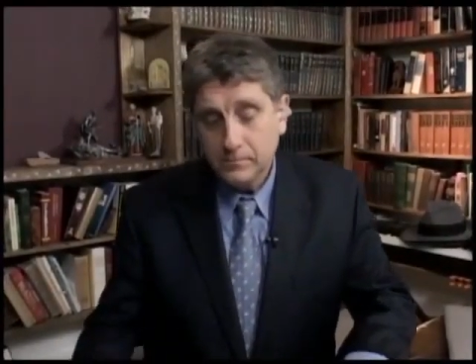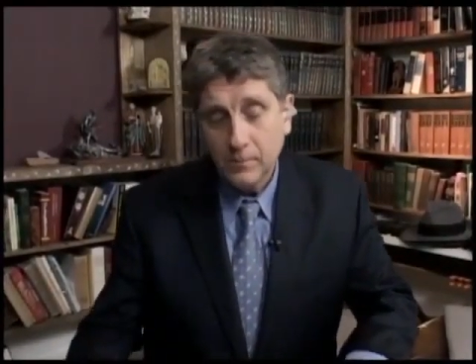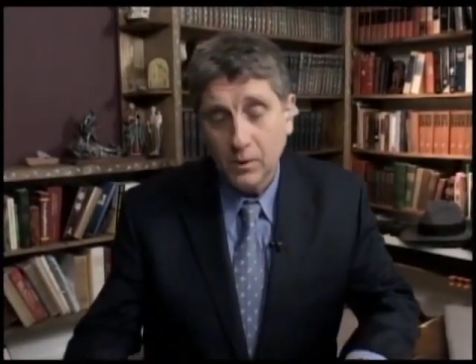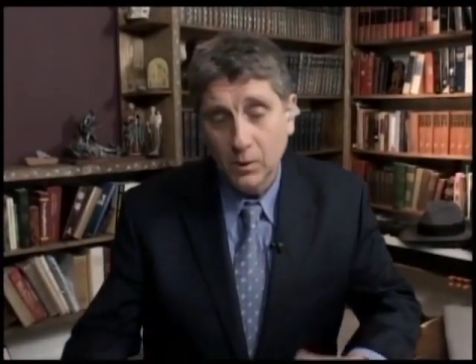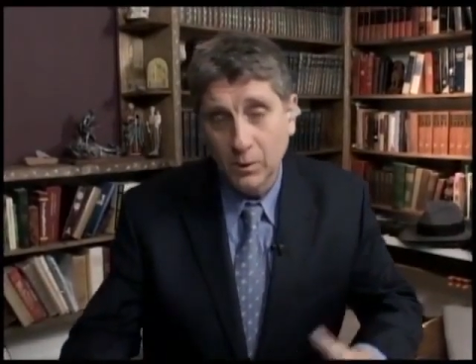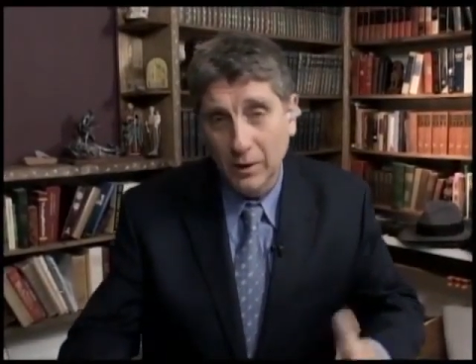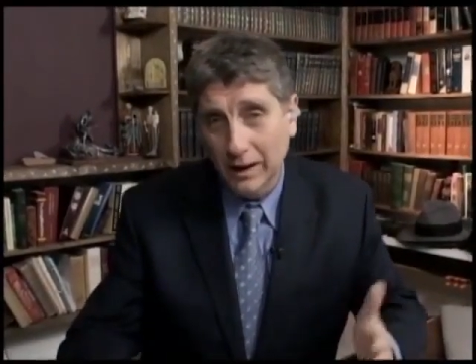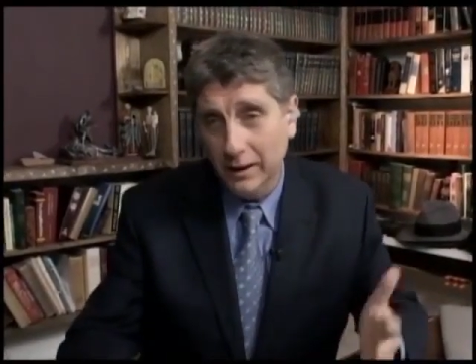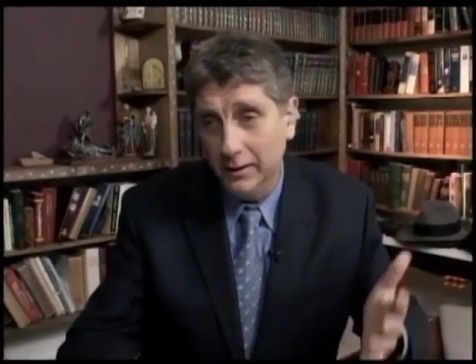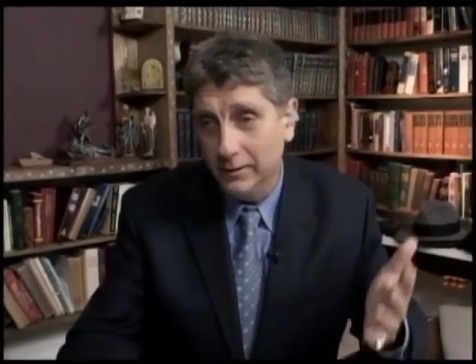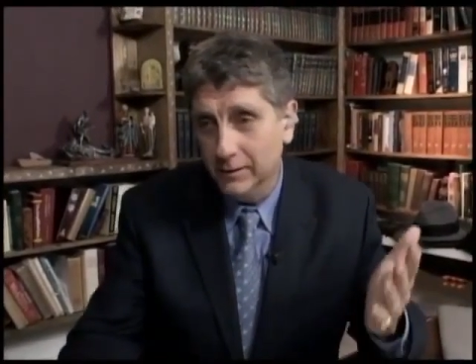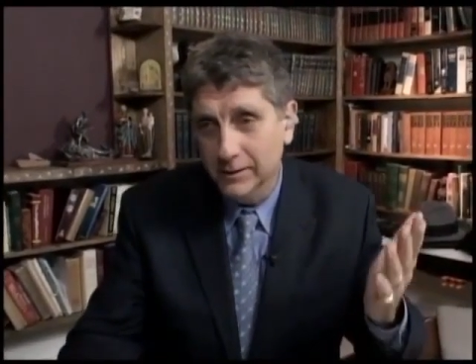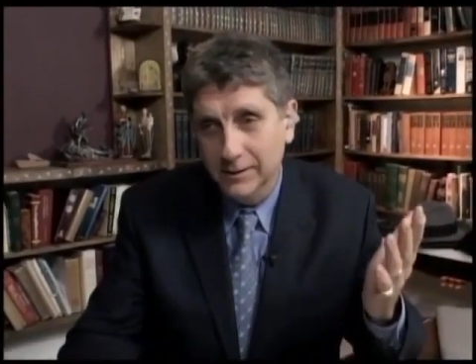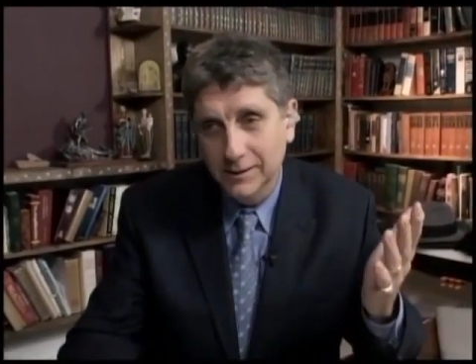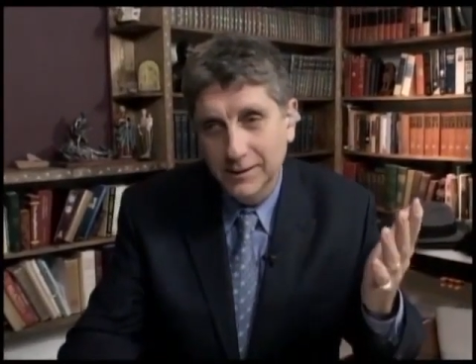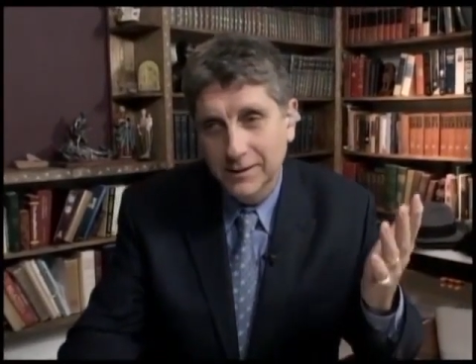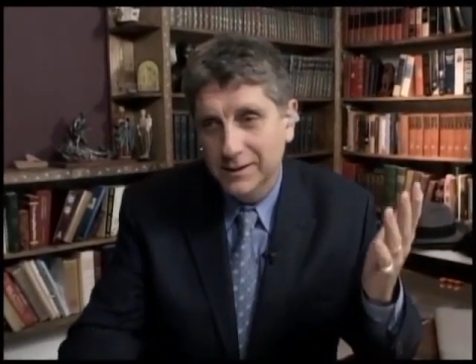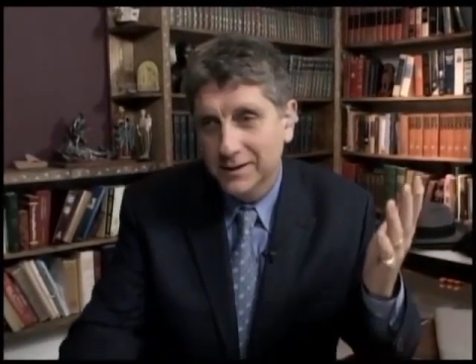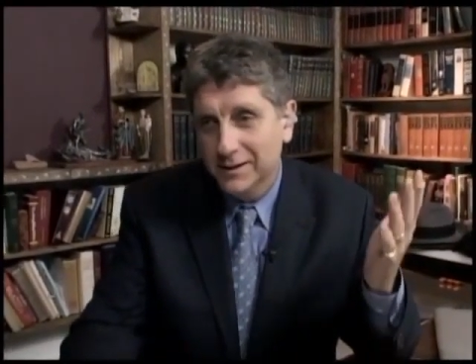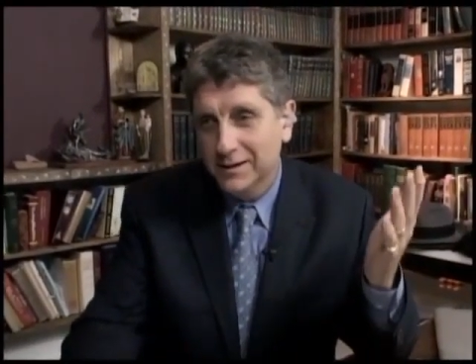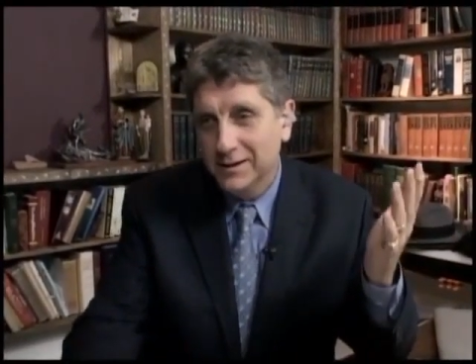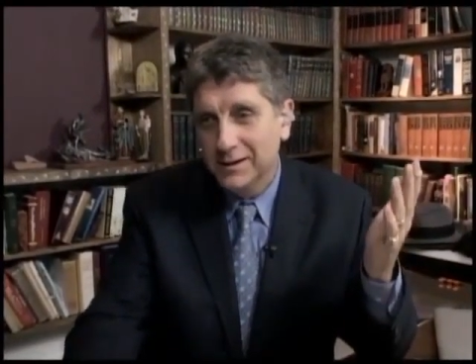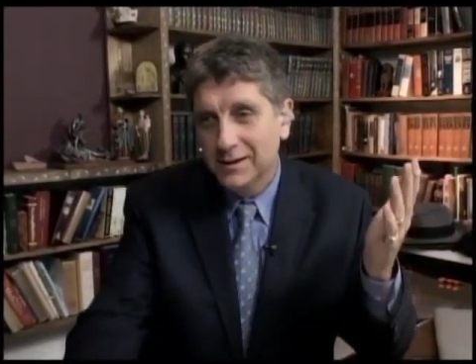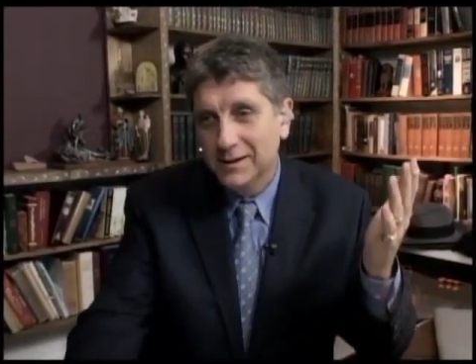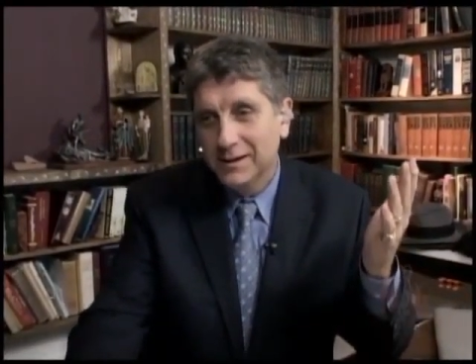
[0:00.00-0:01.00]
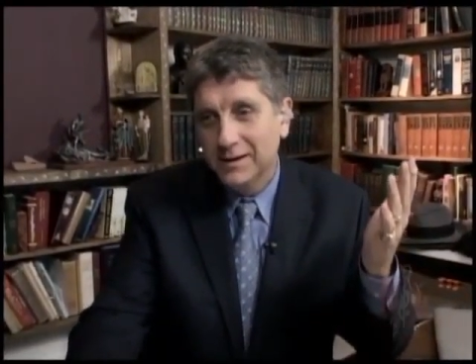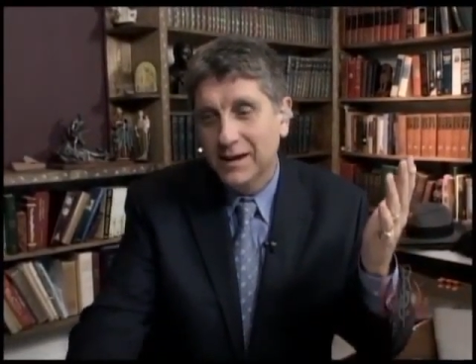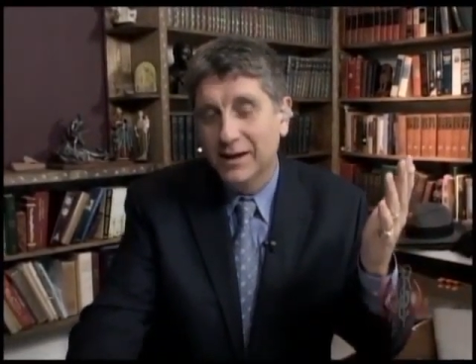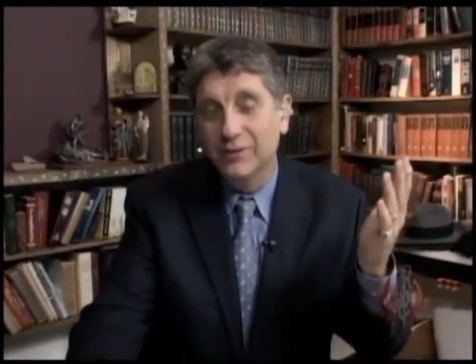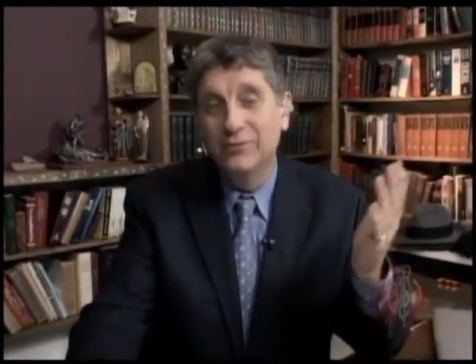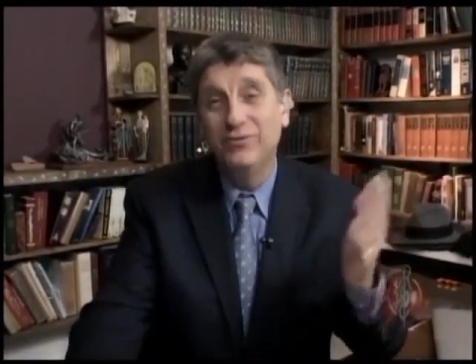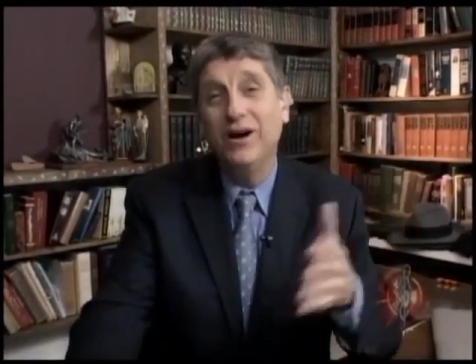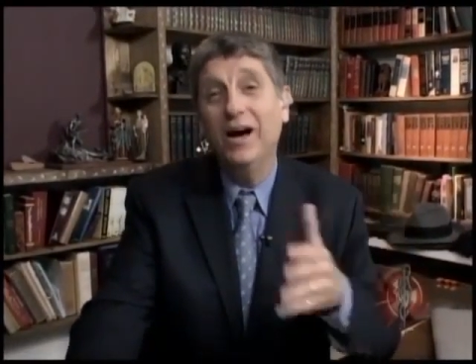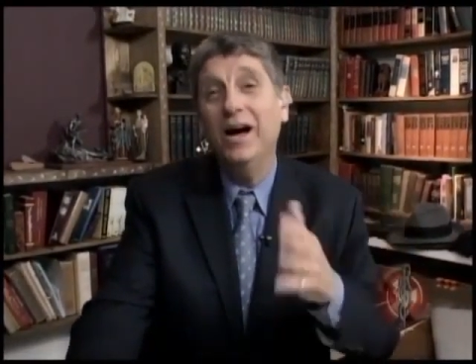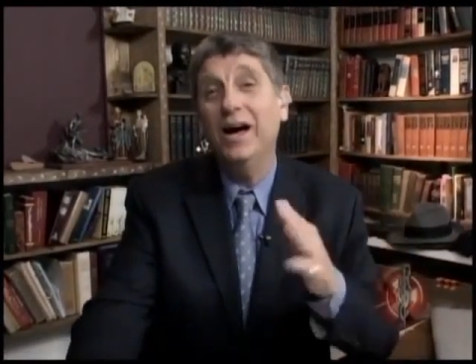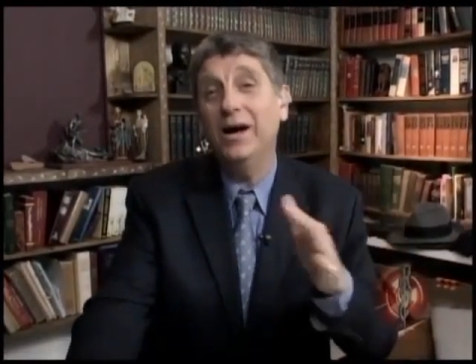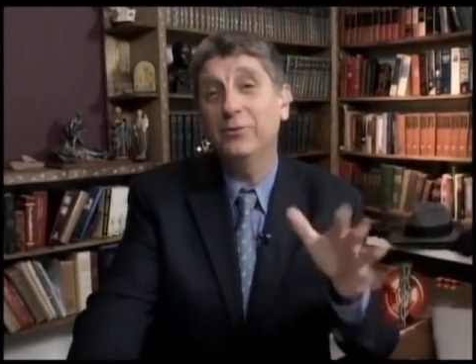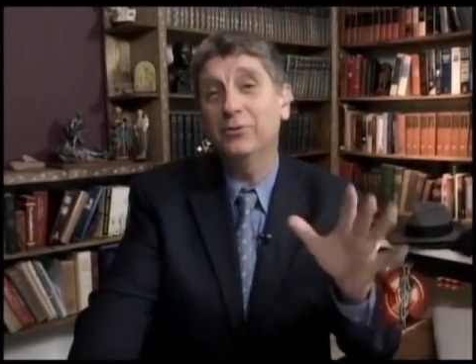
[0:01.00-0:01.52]
Well, if
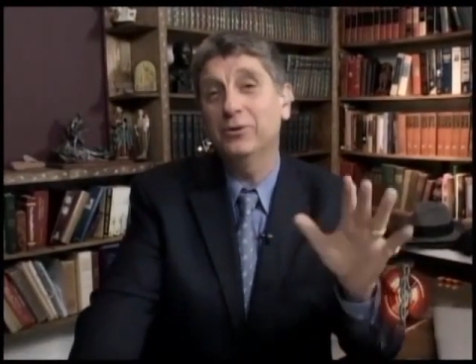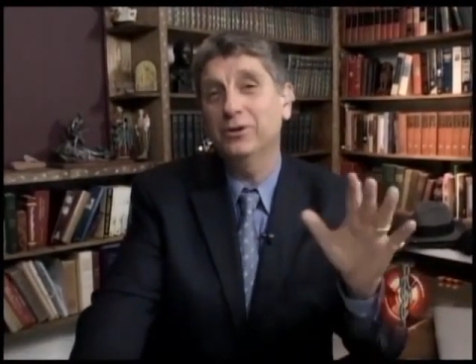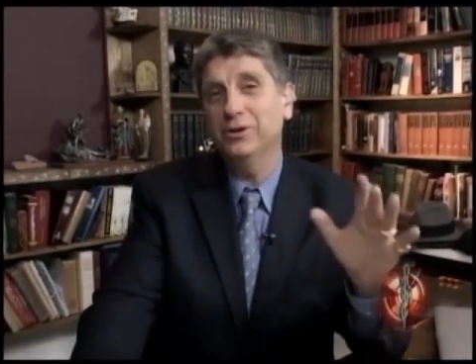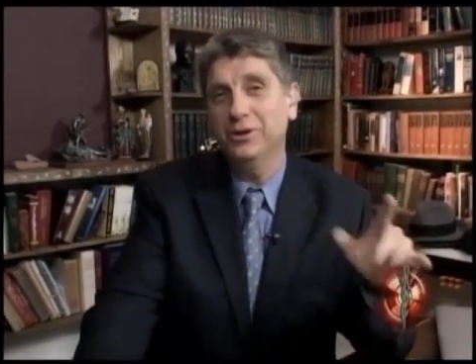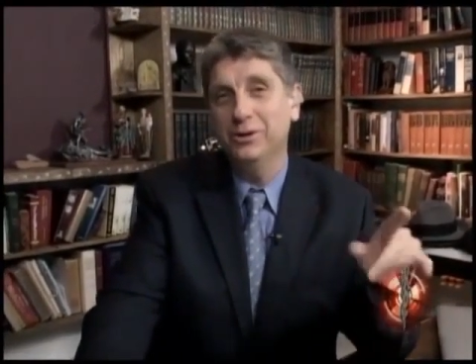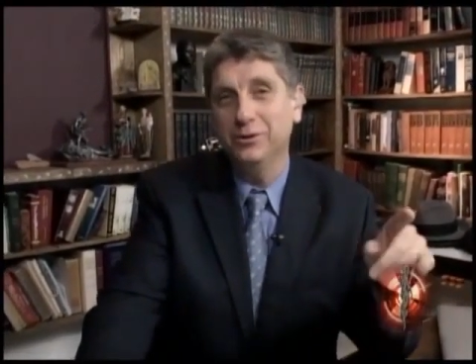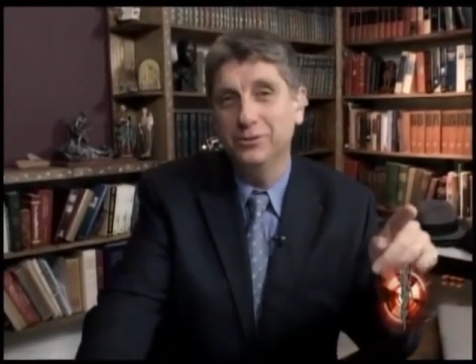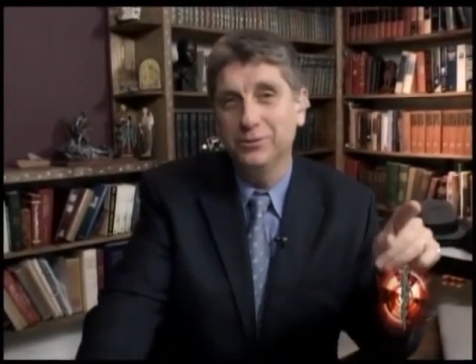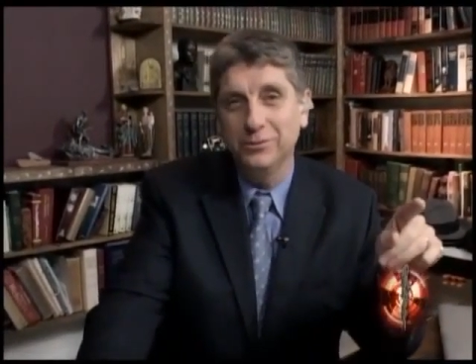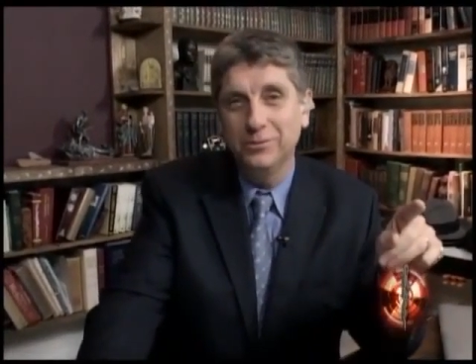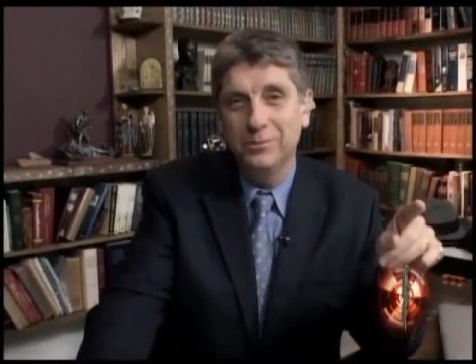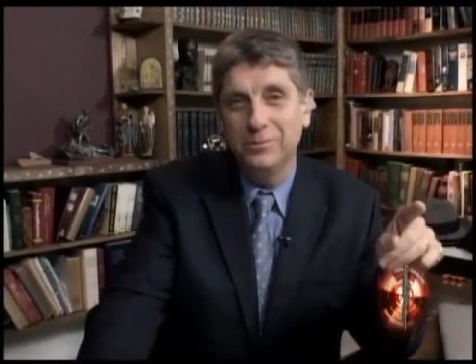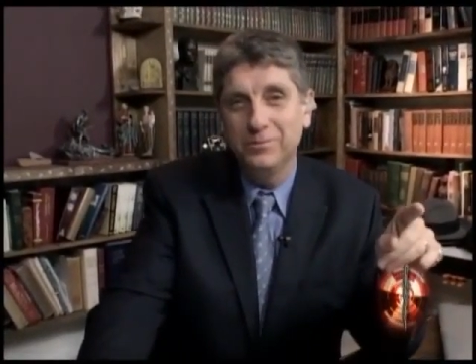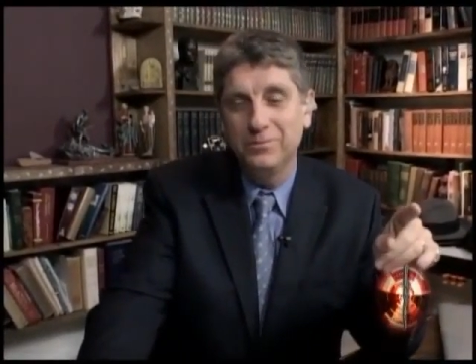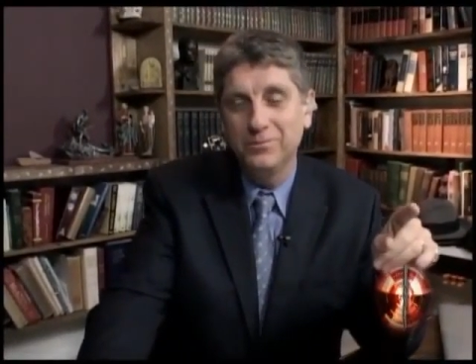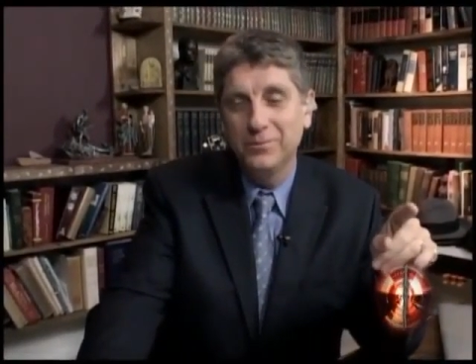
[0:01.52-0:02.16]
I were you,